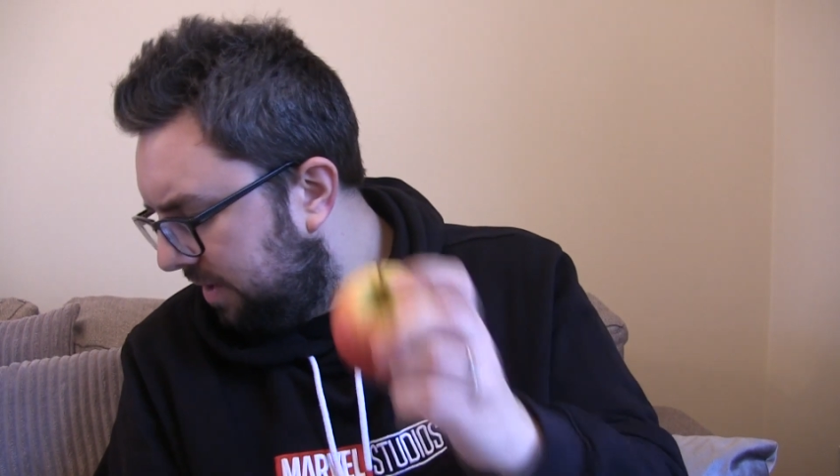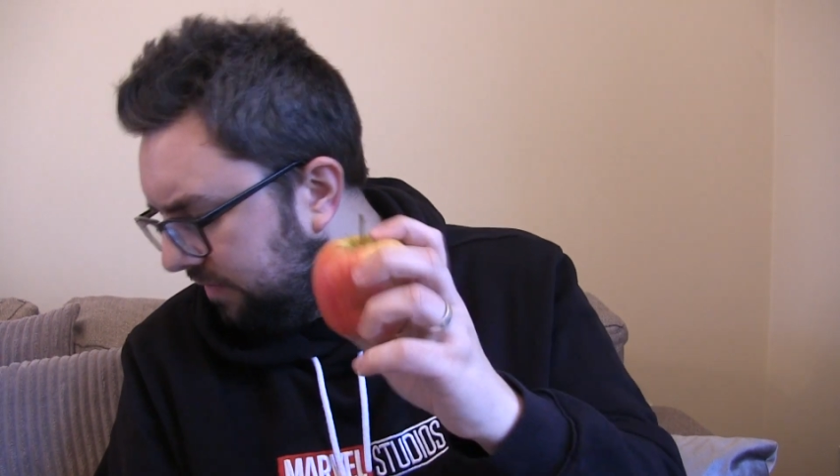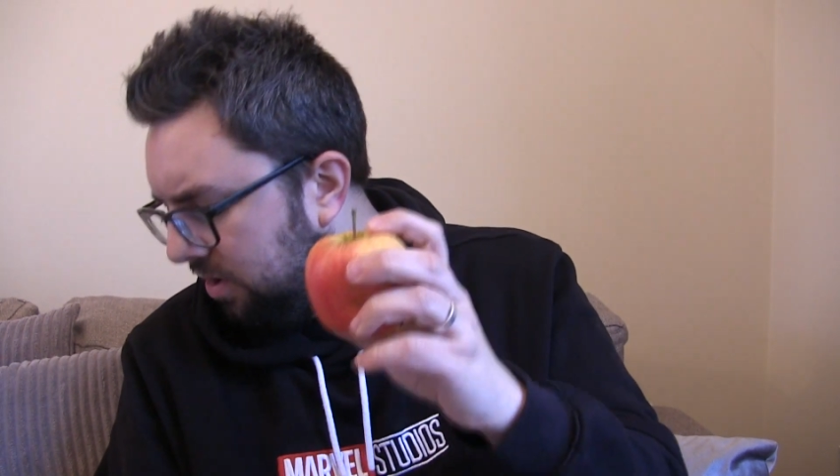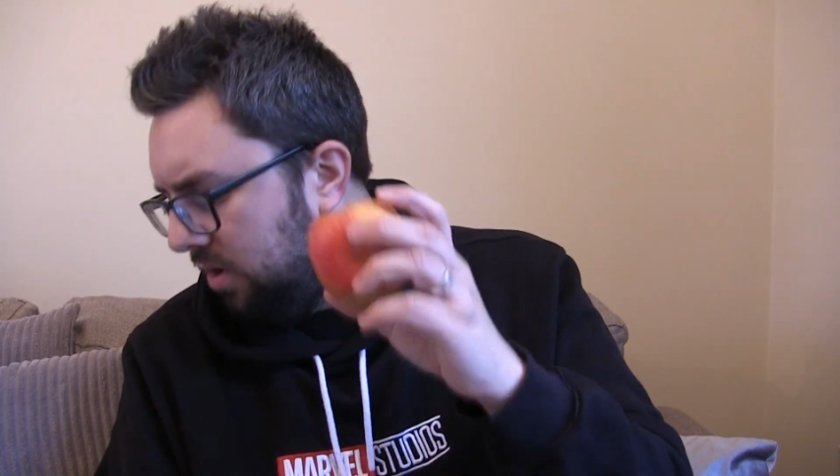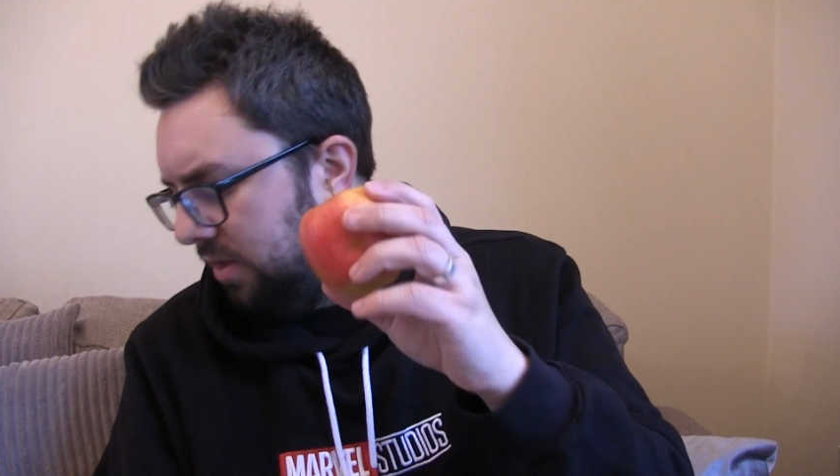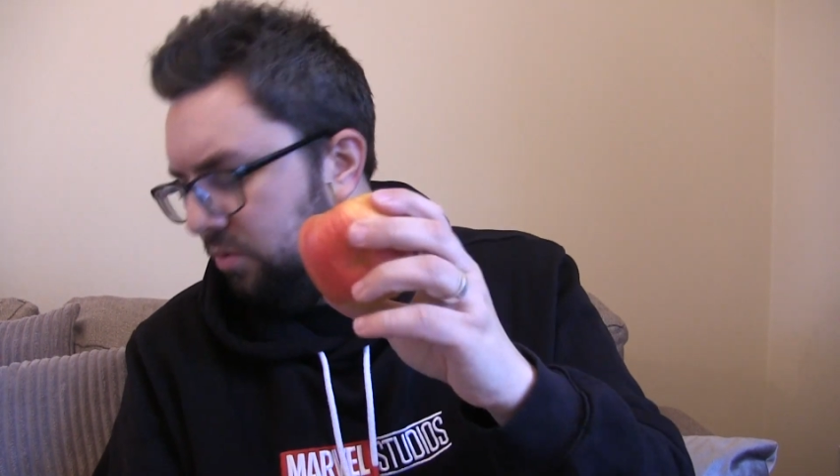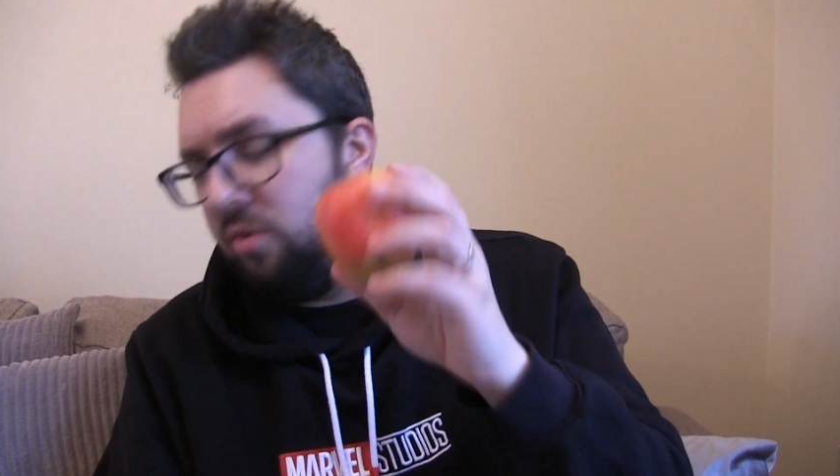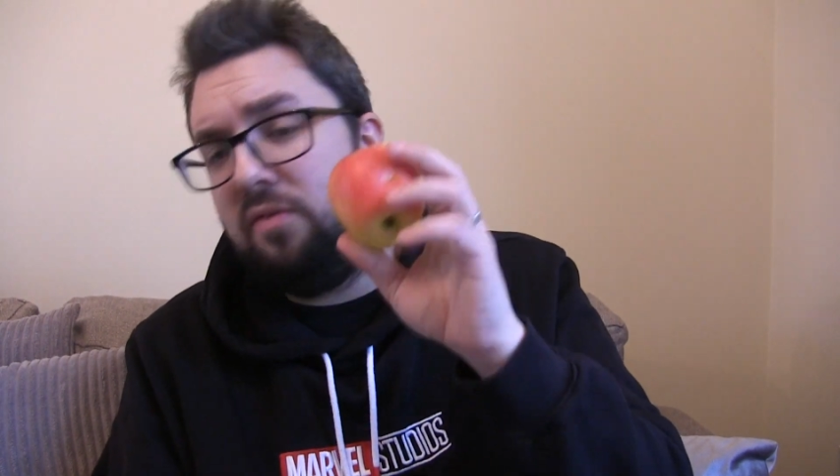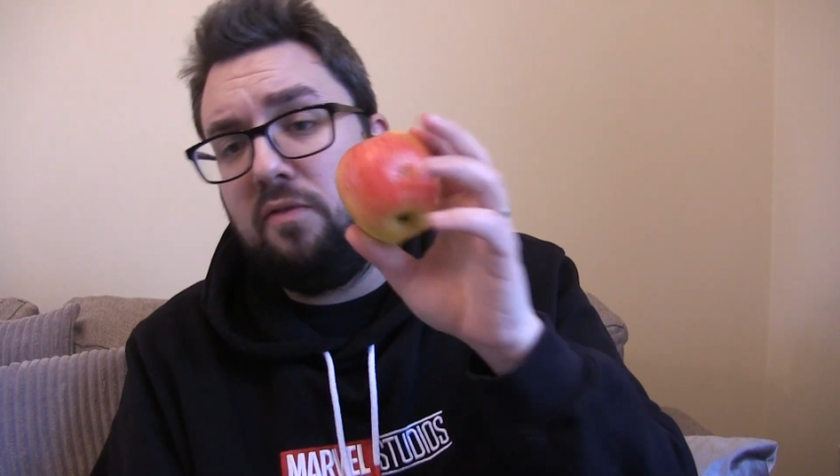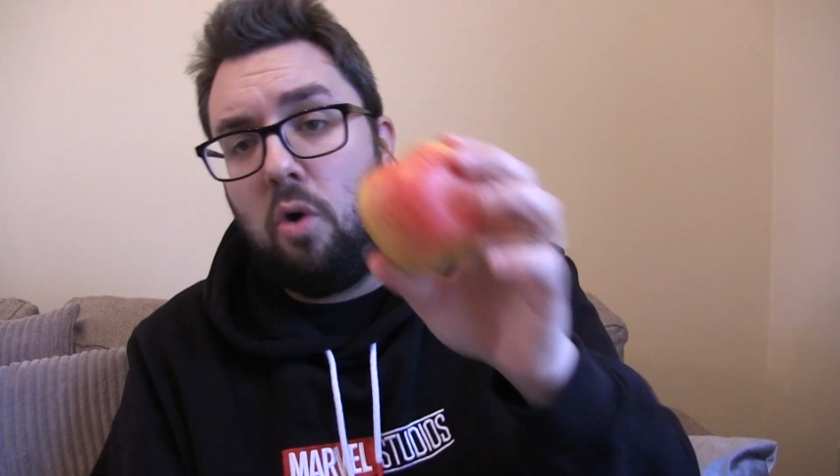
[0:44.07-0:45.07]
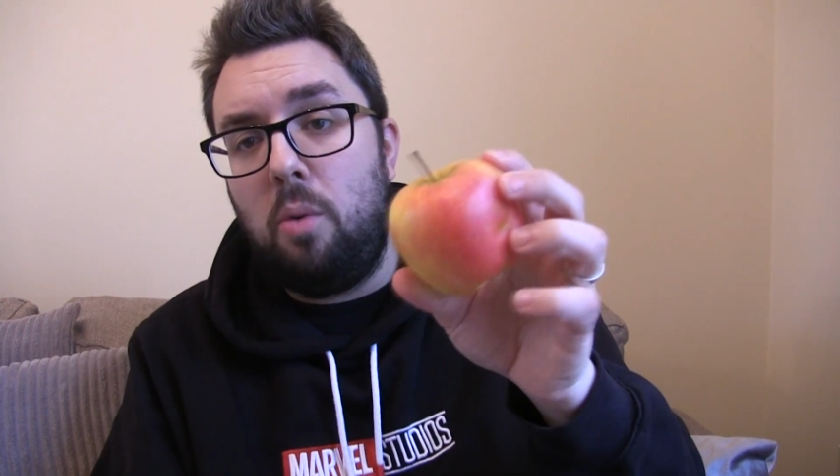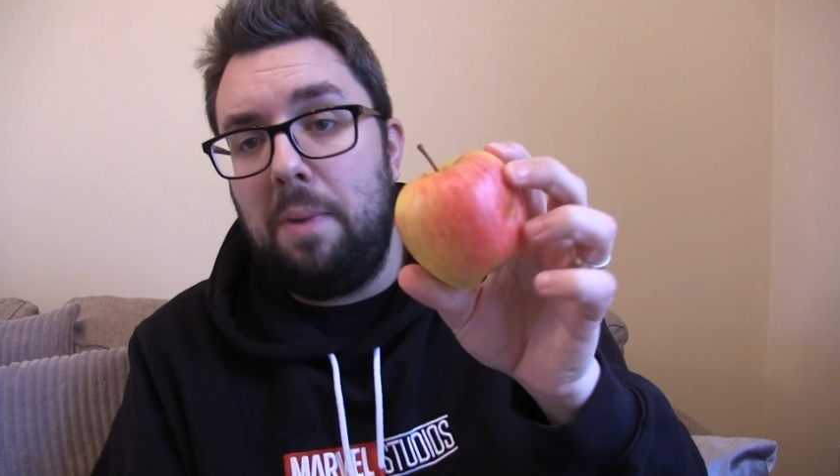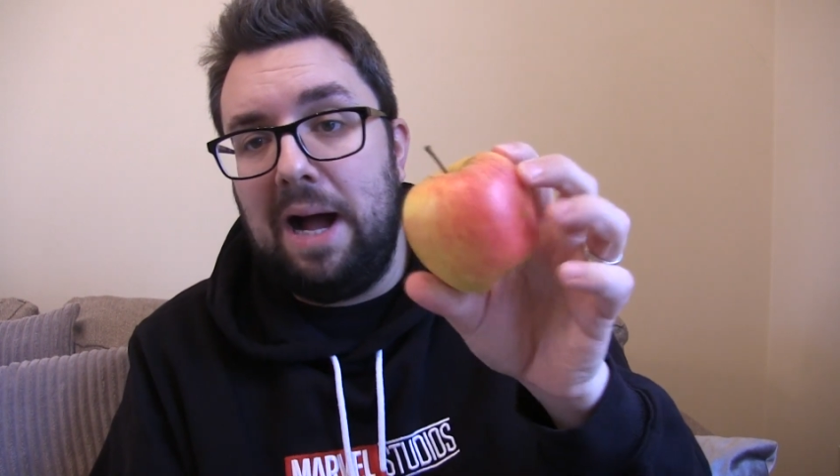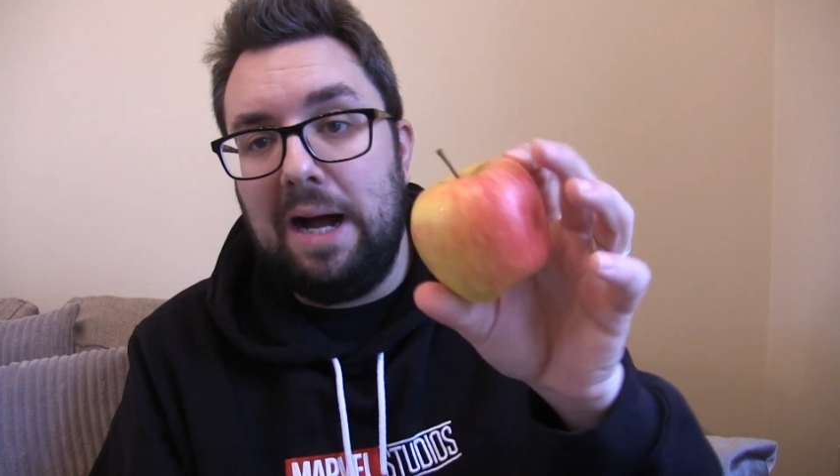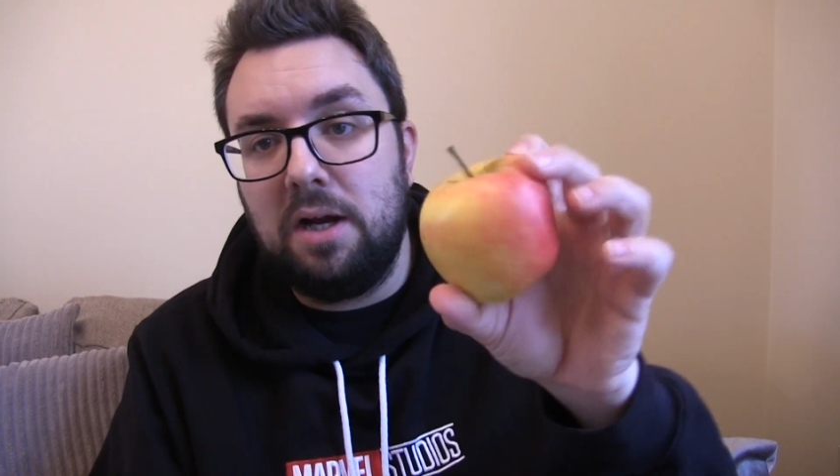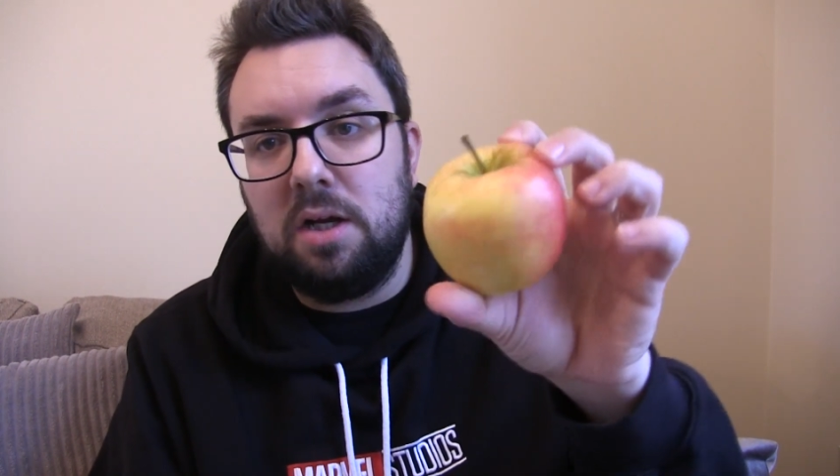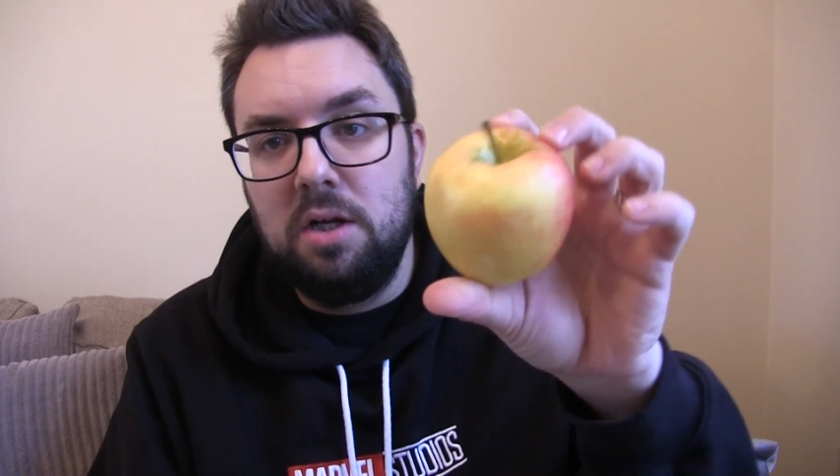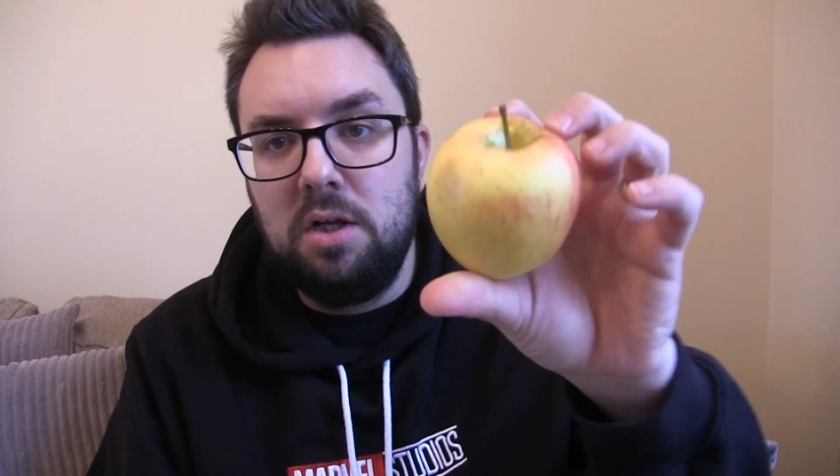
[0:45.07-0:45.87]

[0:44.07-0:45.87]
believe you got this as a four pack.